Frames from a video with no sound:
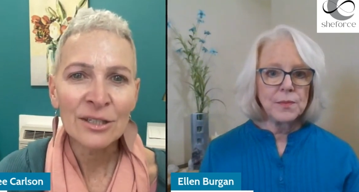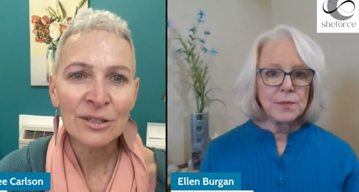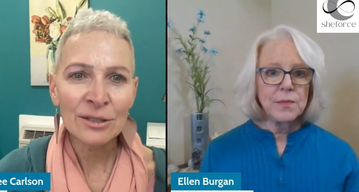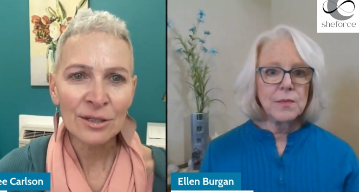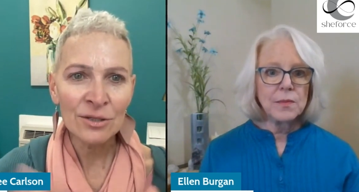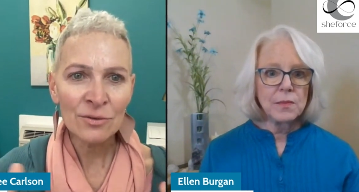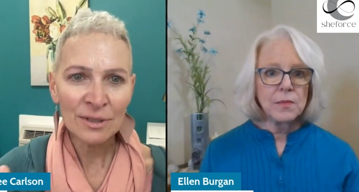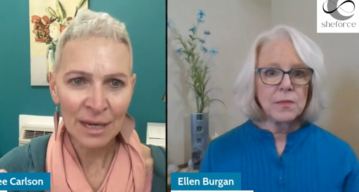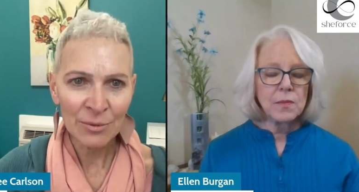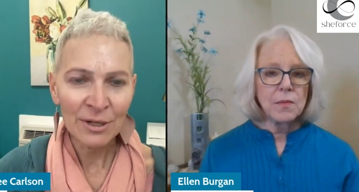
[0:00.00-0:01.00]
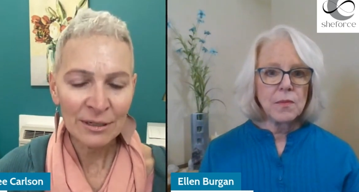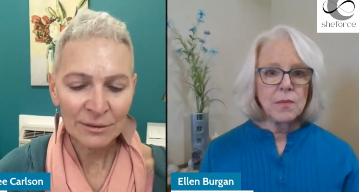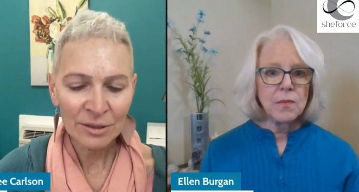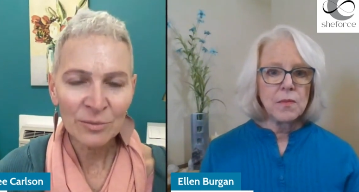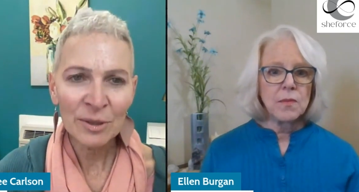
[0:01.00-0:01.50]
Speaker 1: Can can you elaborate
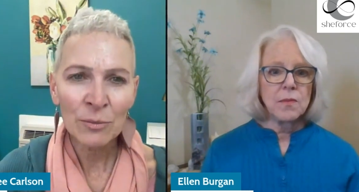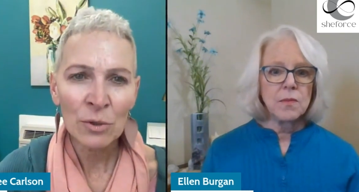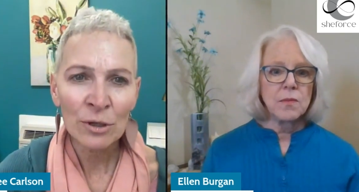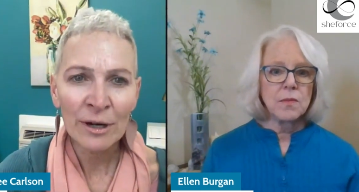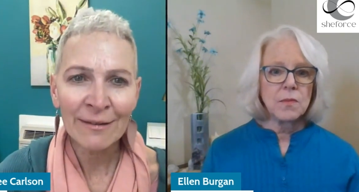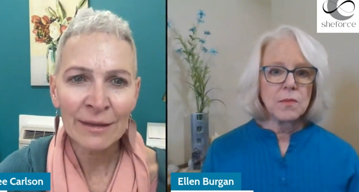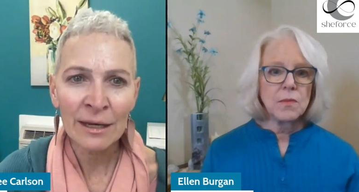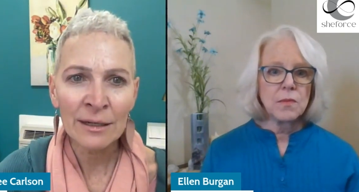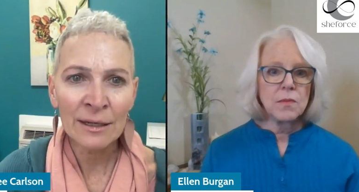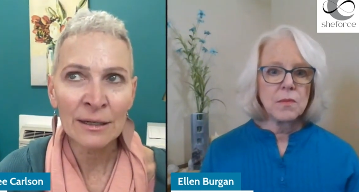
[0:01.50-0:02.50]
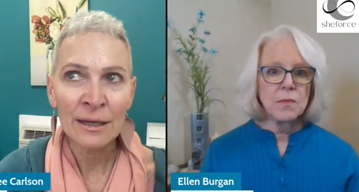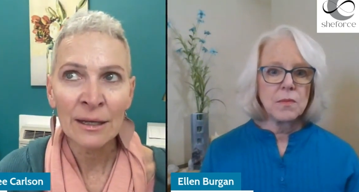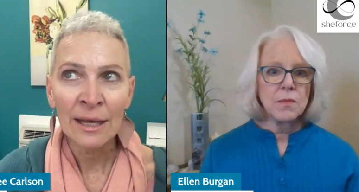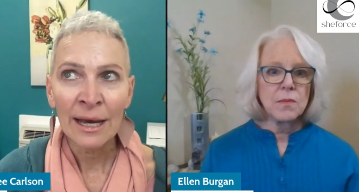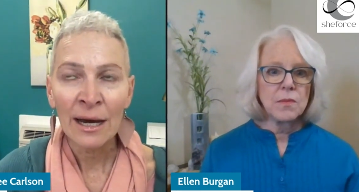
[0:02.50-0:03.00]
a little bit more on that
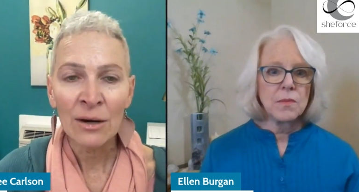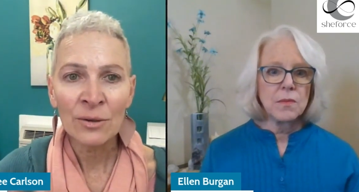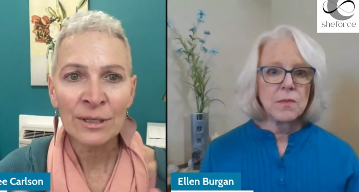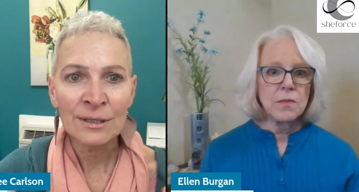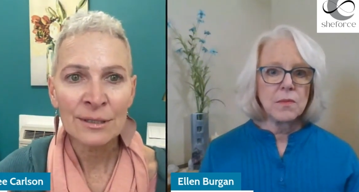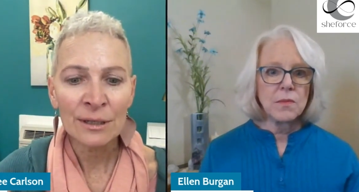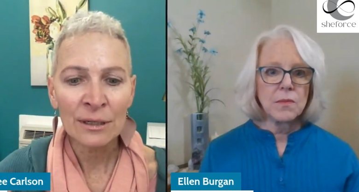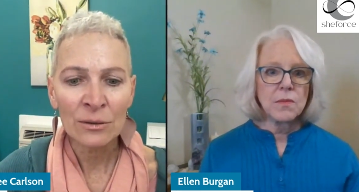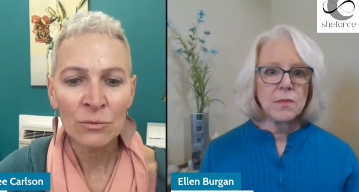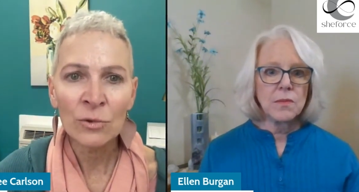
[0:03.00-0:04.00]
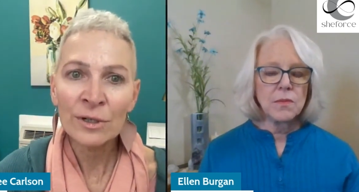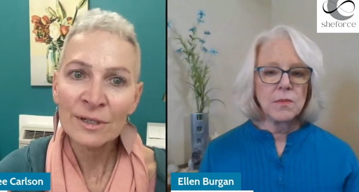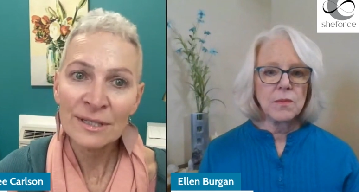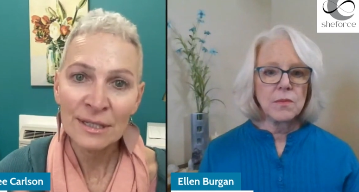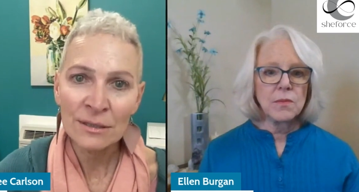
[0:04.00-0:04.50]
and how it uh,
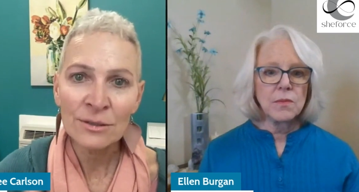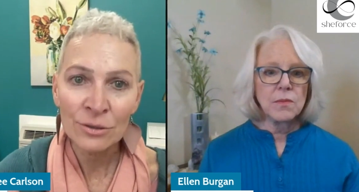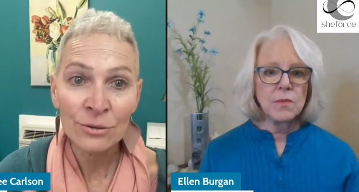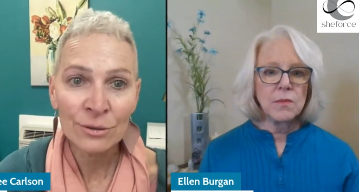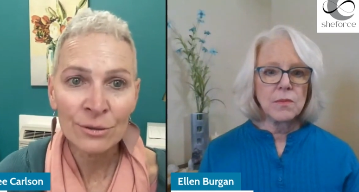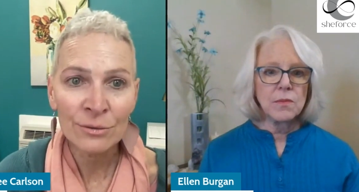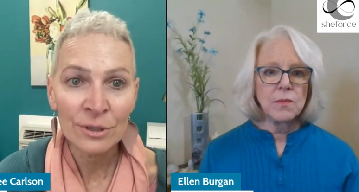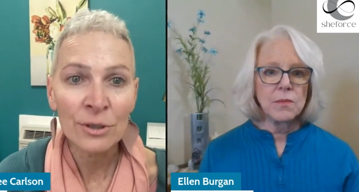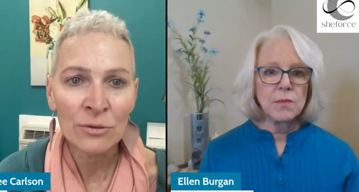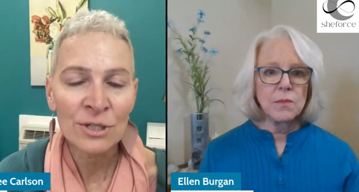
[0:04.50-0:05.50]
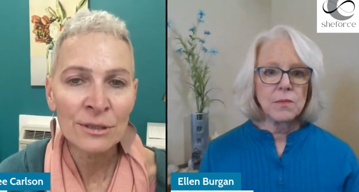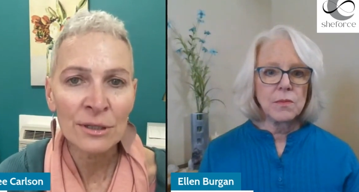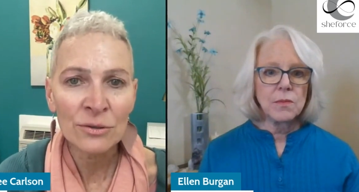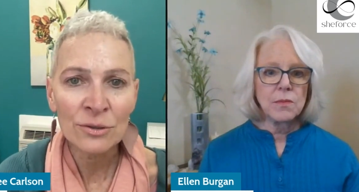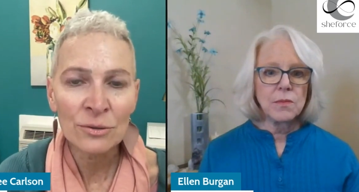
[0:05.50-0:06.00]
works into your the coaching
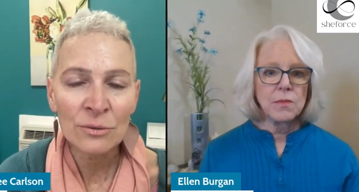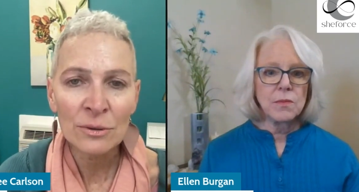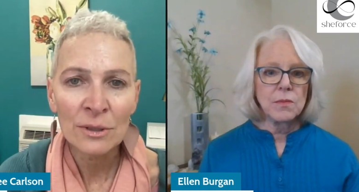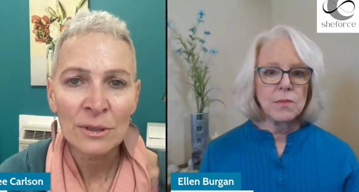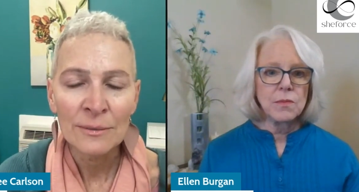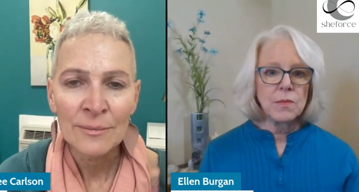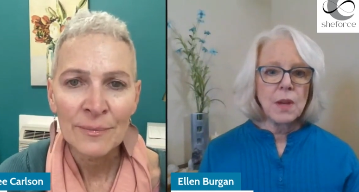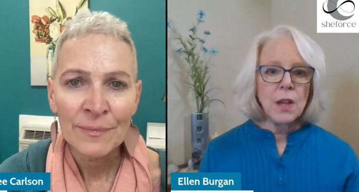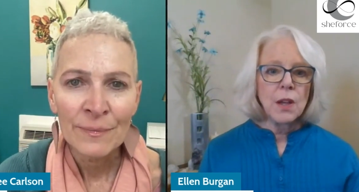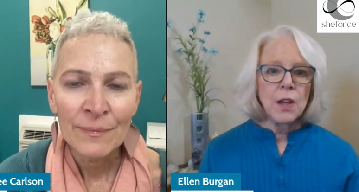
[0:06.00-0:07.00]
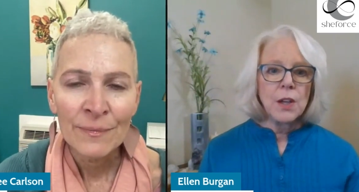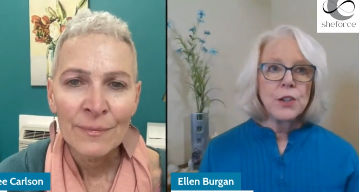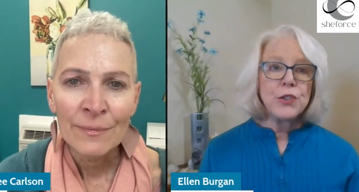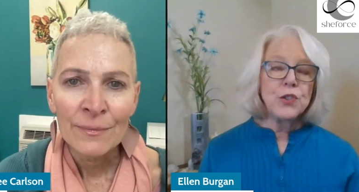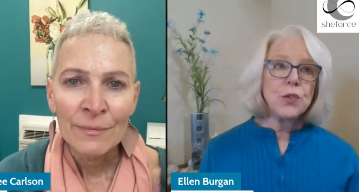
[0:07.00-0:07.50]
that
Speaker 2: you do?
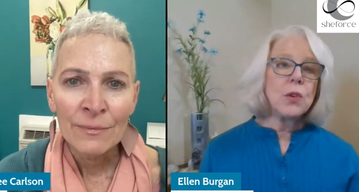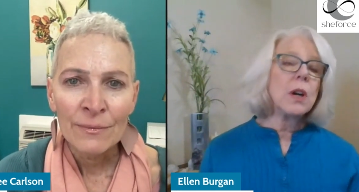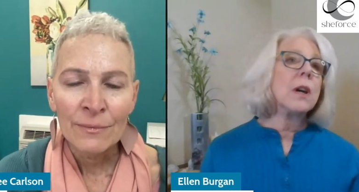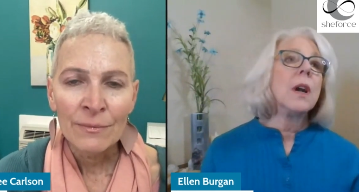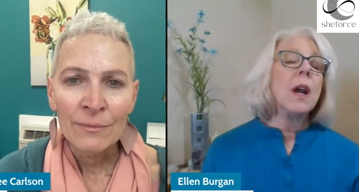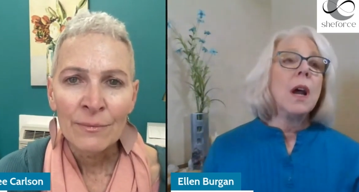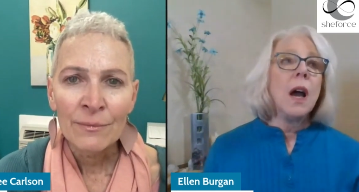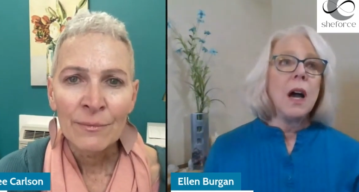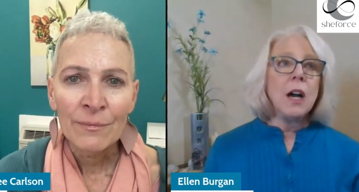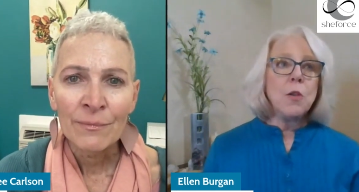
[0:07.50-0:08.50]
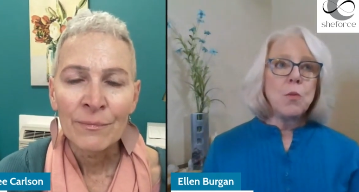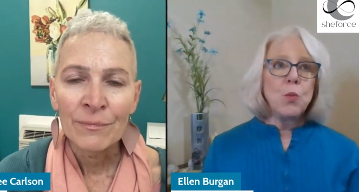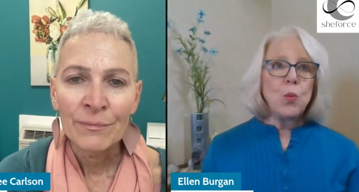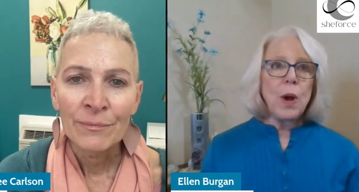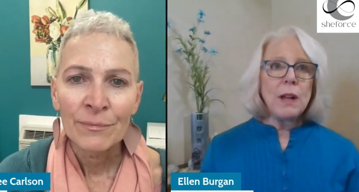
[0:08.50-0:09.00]
Sure.
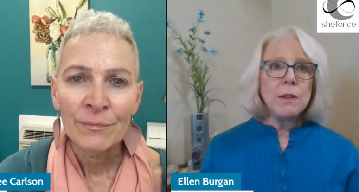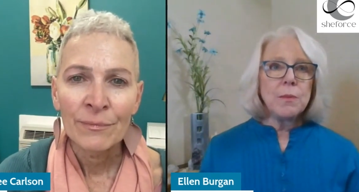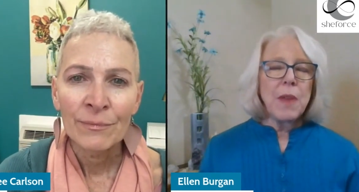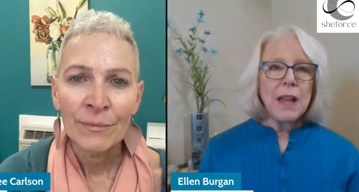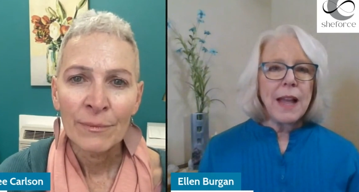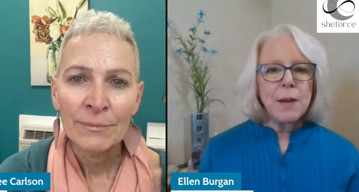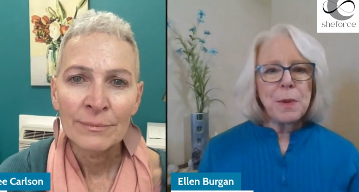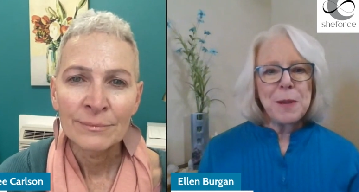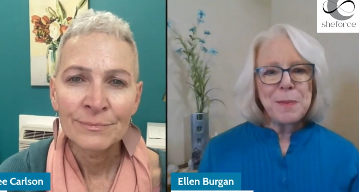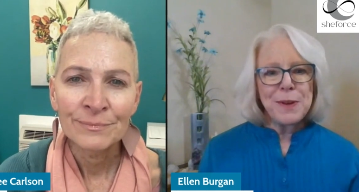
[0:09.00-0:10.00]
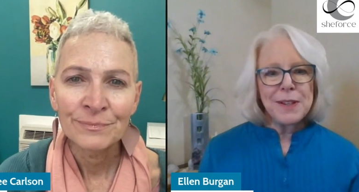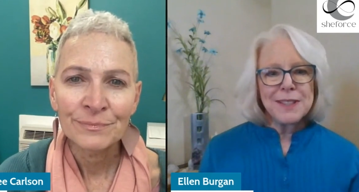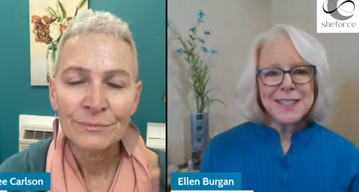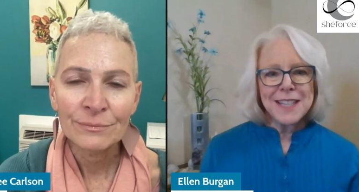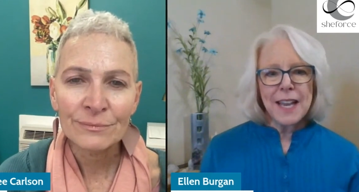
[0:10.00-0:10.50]
Um, well, a lot of
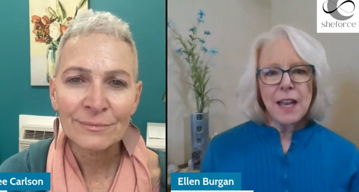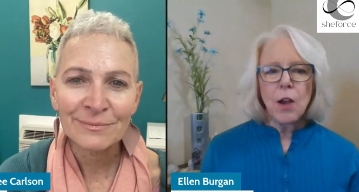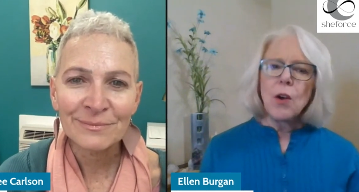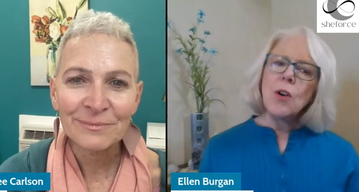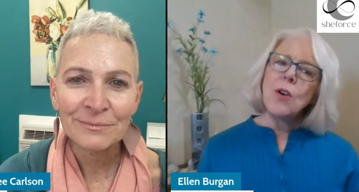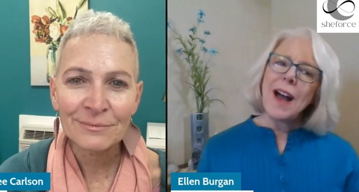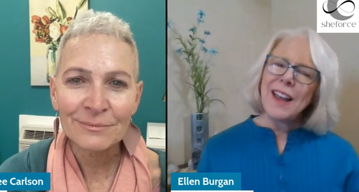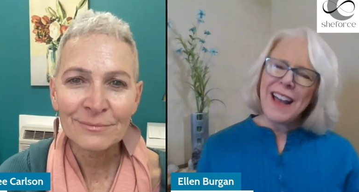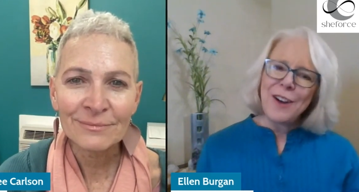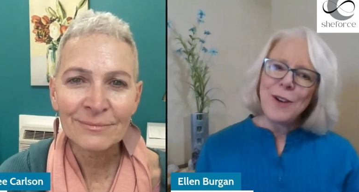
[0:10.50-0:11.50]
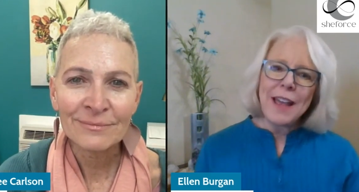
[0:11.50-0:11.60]
people say, "Oh, I, I don't